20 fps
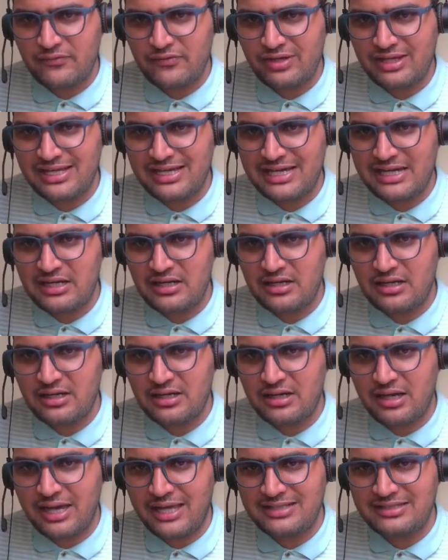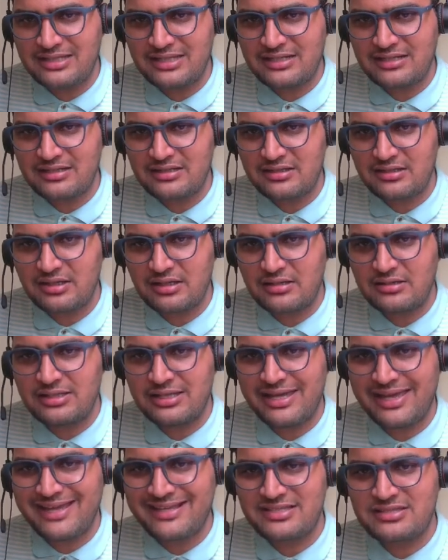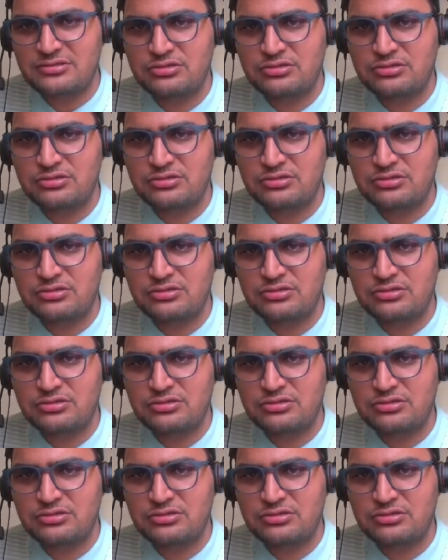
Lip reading: We are either the X